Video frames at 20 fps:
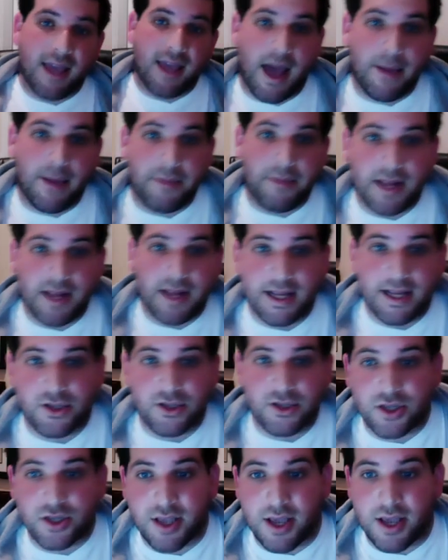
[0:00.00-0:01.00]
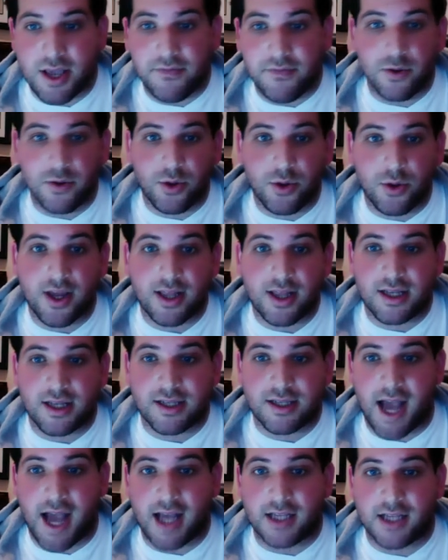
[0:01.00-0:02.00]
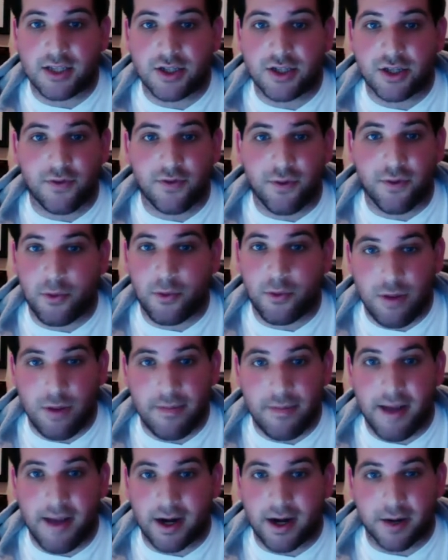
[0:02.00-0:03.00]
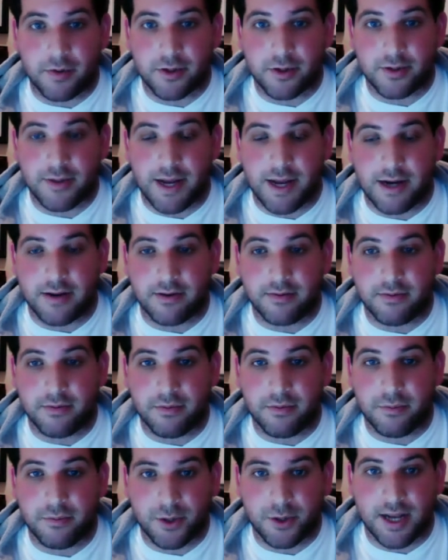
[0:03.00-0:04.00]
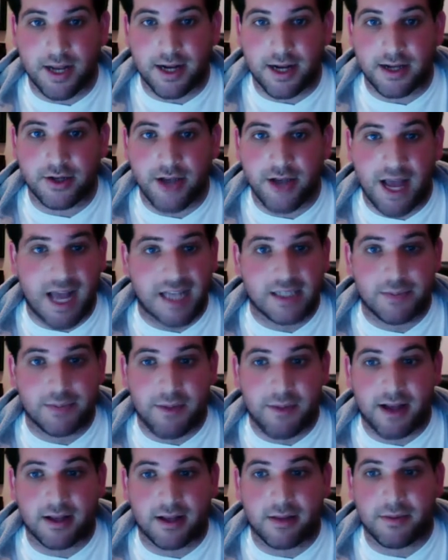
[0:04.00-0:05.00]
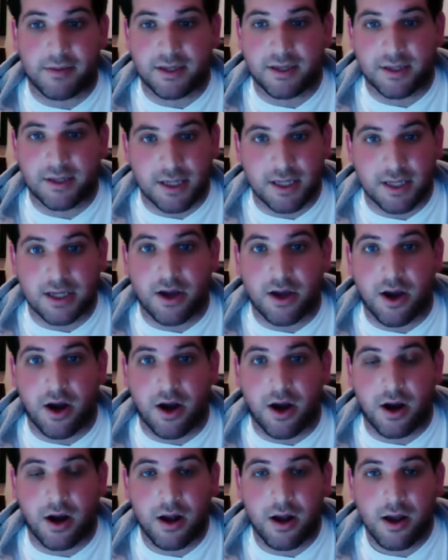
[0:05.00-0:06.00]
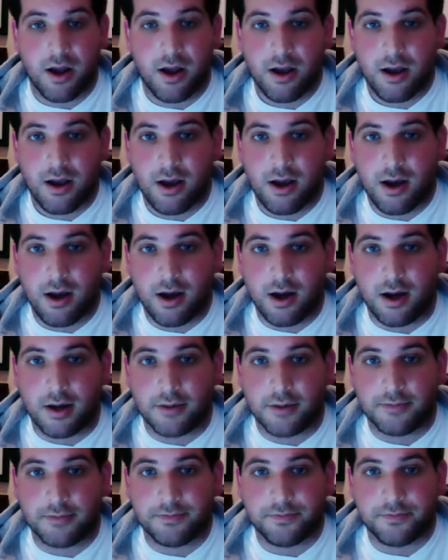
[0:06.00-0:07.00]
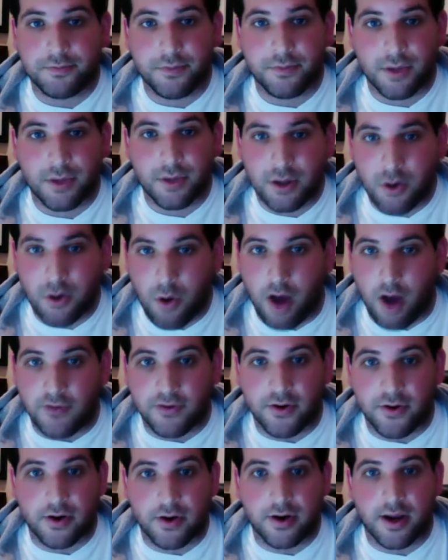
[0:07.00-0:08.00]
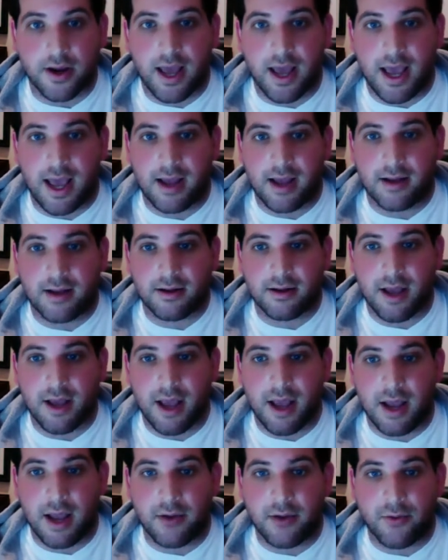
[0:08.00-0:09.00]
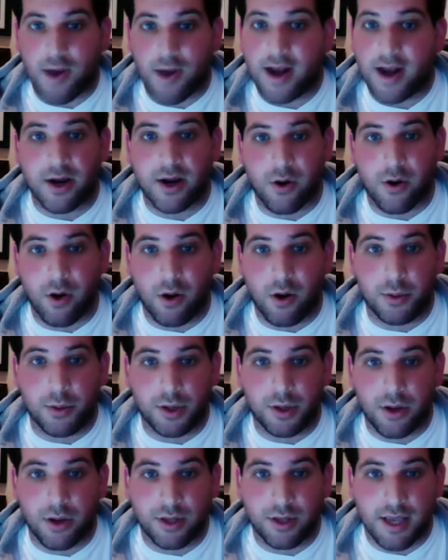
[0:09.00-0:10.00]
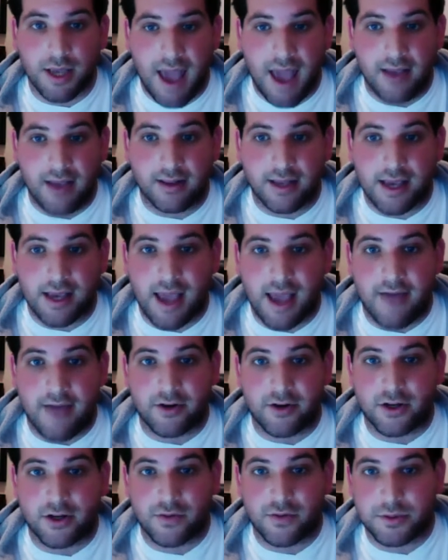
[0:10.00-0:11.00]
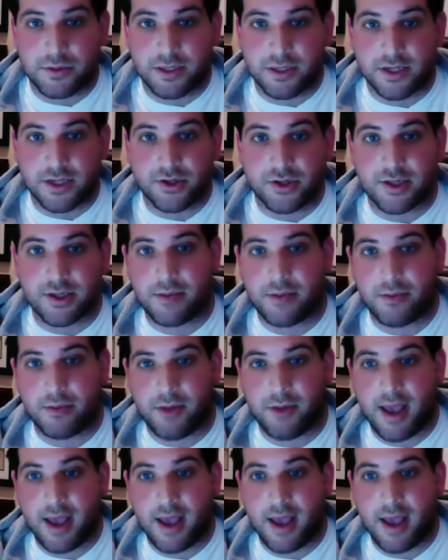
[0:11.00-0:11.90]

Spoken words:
I mean, it's just if you look at these guys just from a rebounding percentage aspect. I mean, CDR, Crawford, and Redick are all below league average for the positions they play,